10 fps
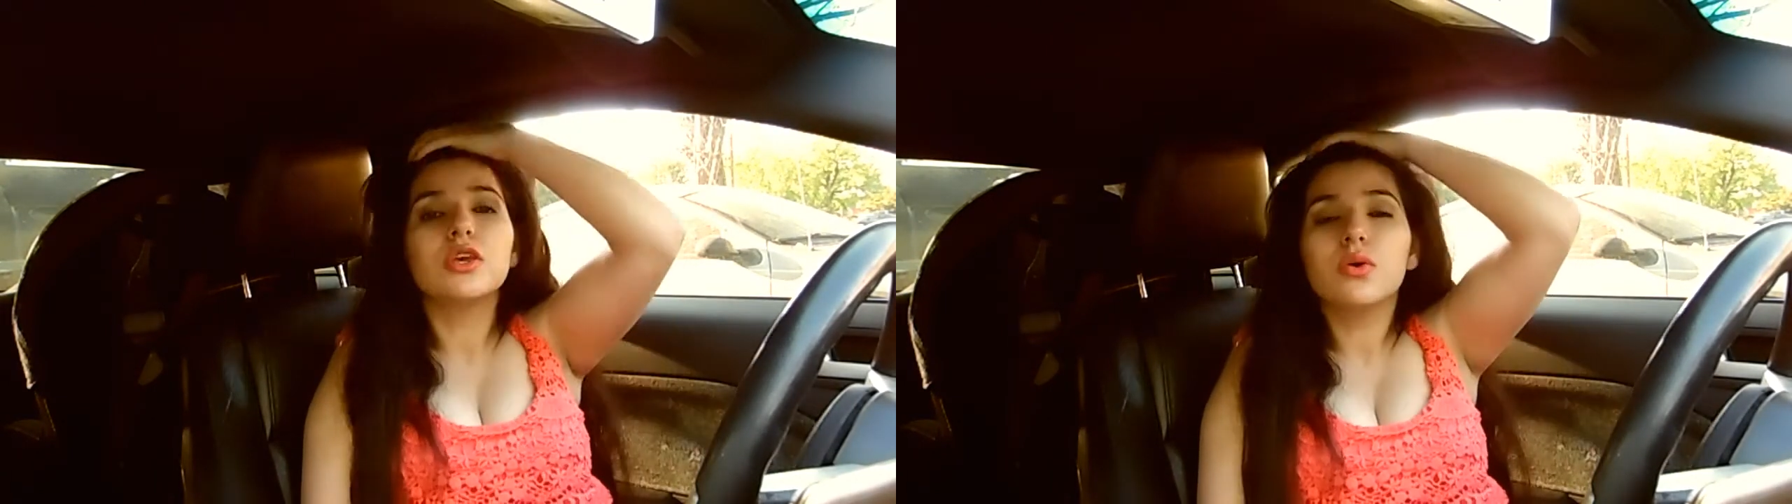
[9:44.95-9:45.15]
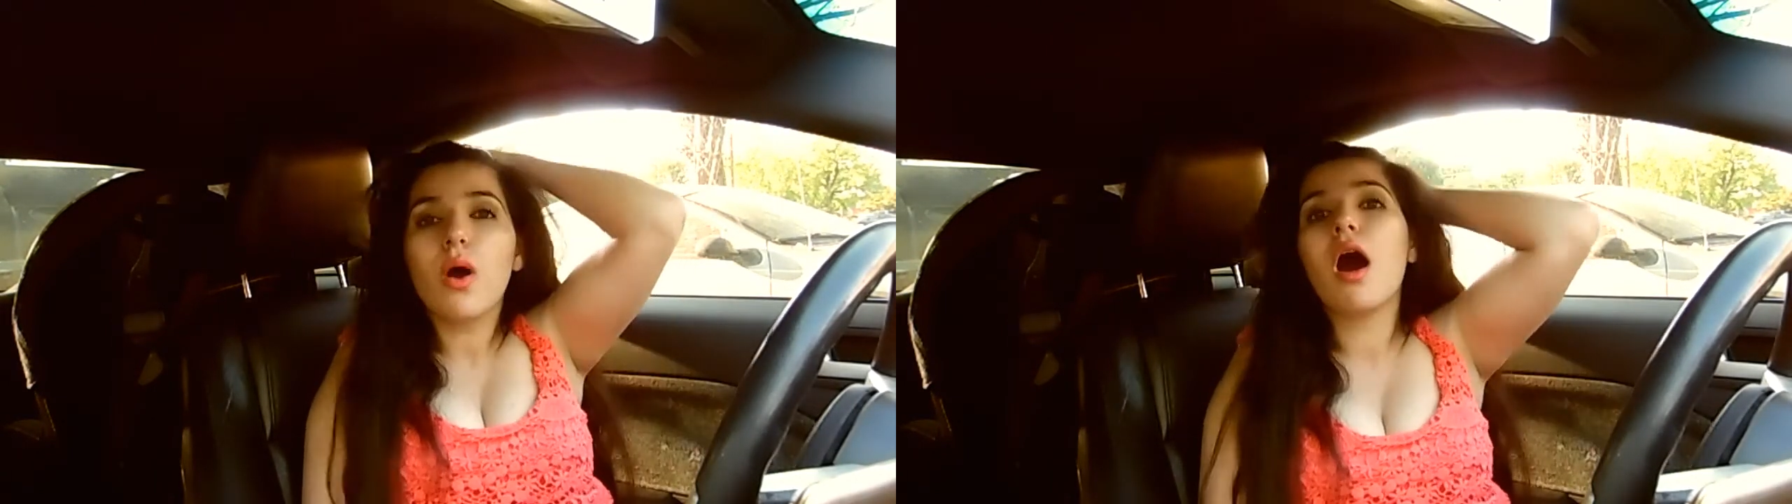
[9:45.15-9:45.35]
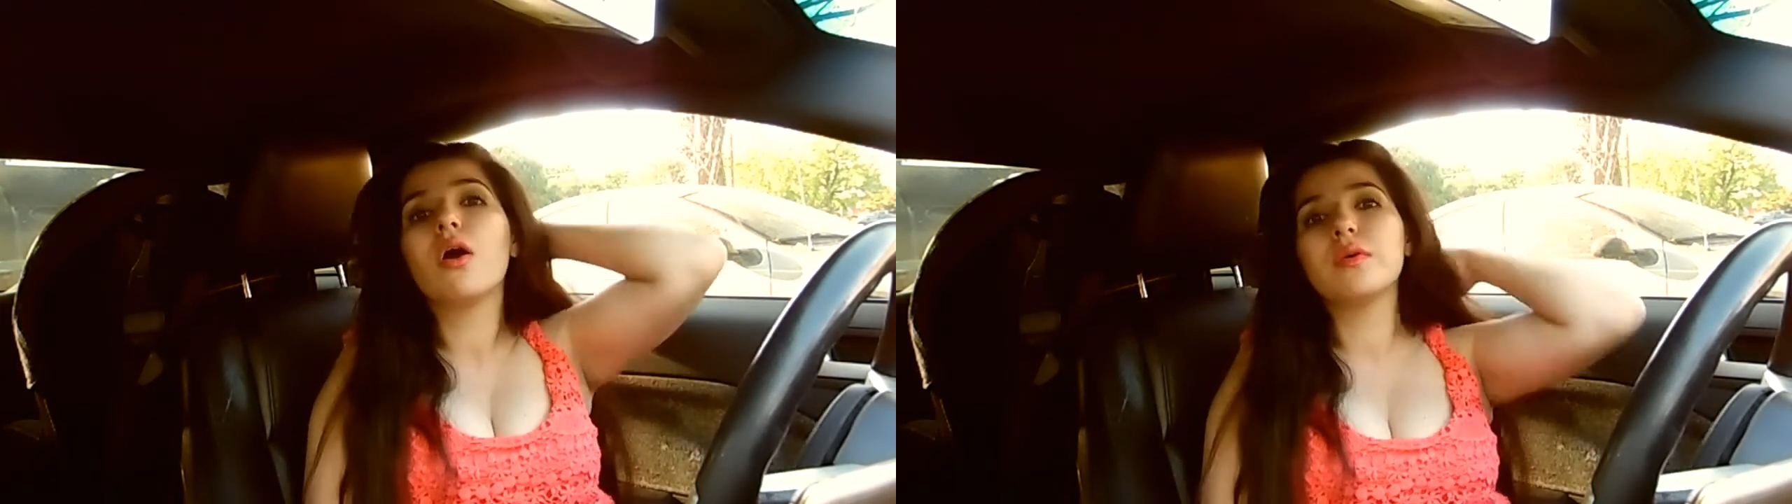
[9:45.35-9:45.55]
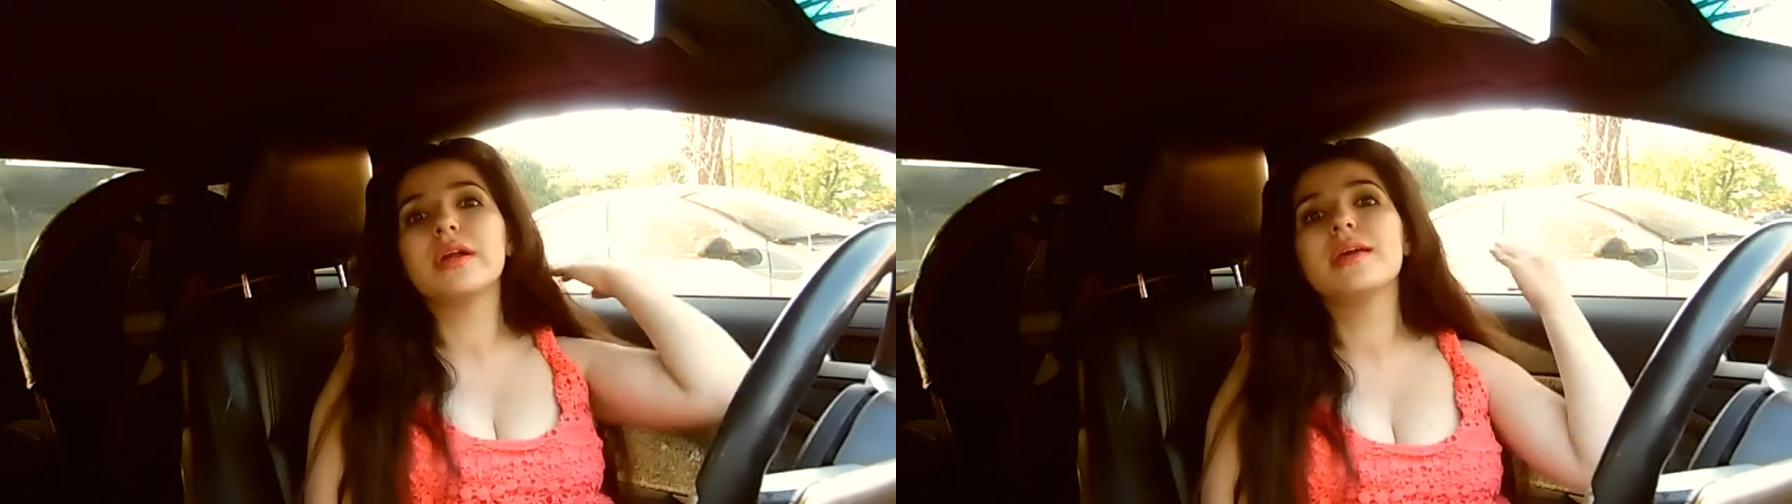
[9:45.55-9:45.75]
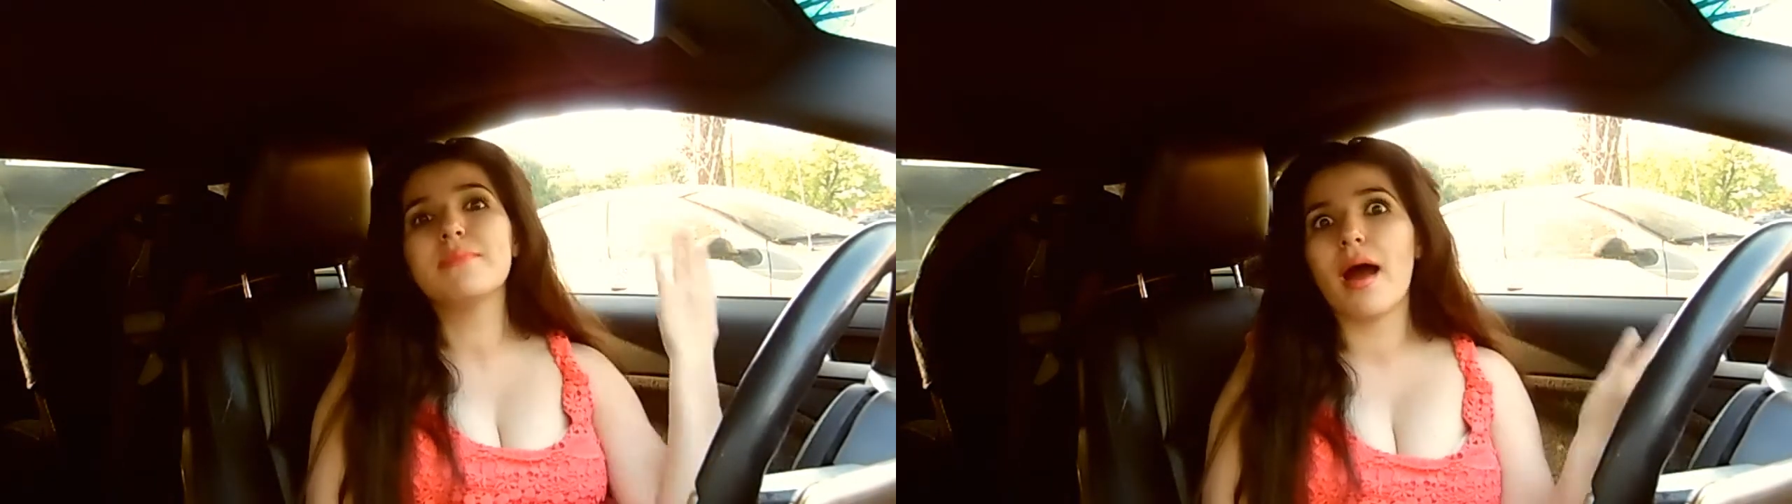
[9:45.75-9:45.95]
you
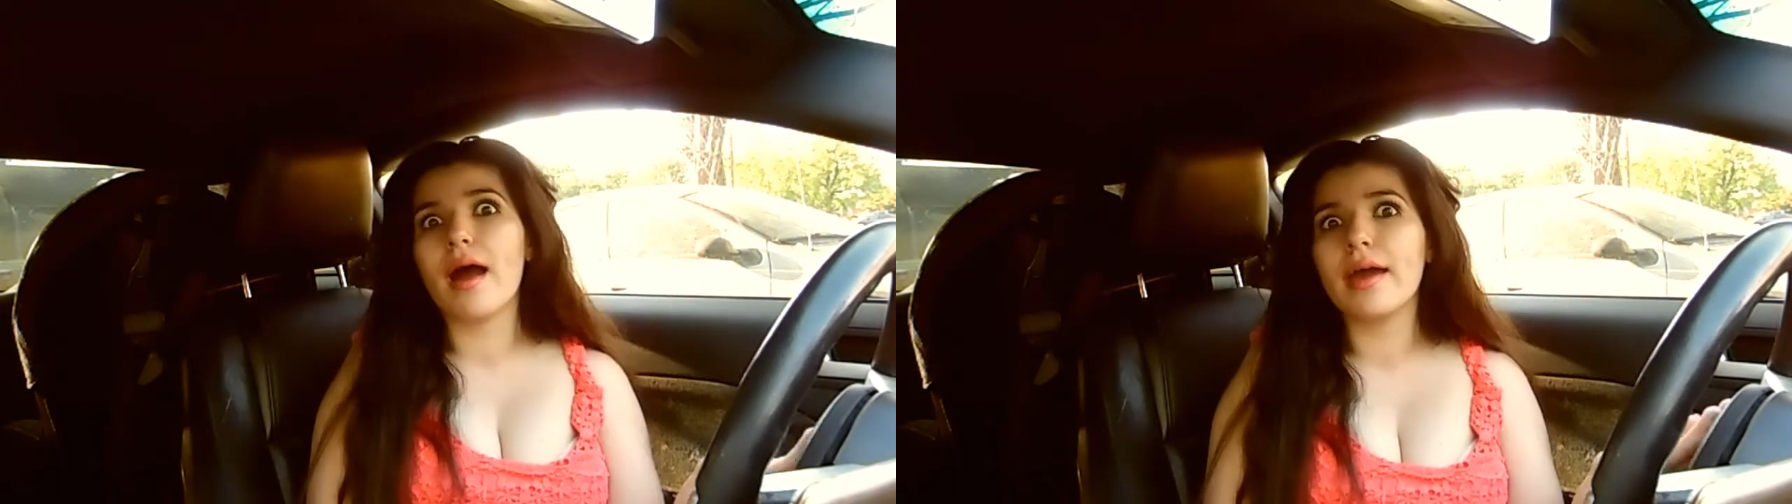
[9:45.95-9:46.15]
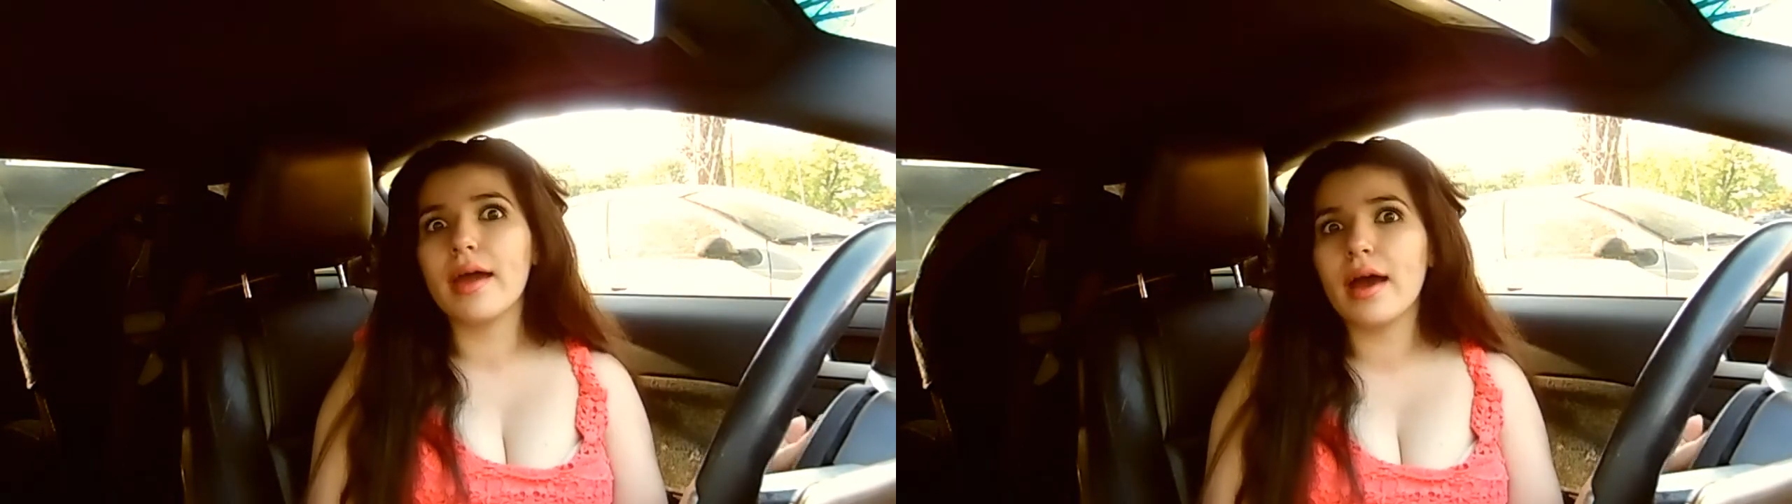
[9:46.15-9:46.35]
already buy